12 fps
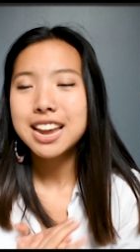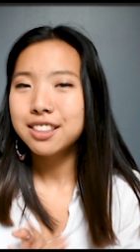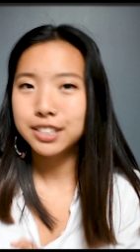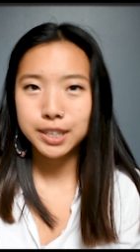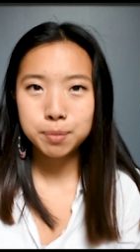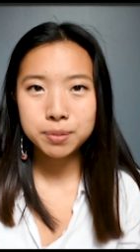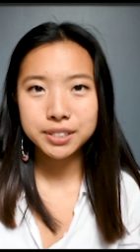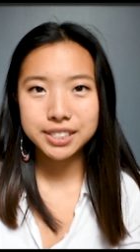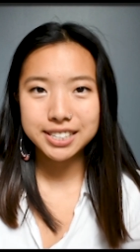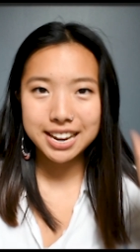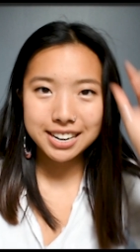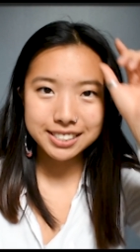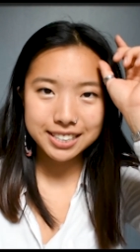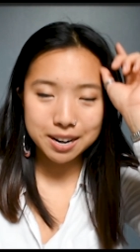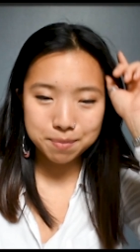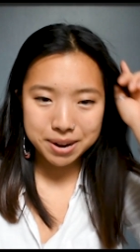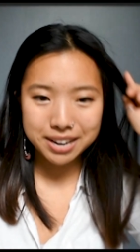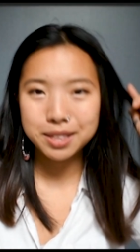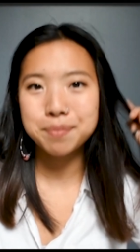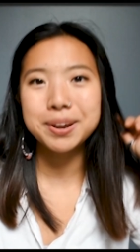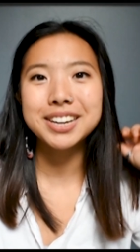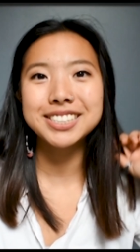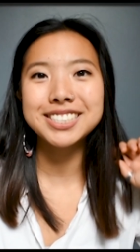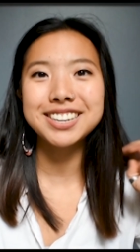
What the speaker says: The simplest things can make the biggest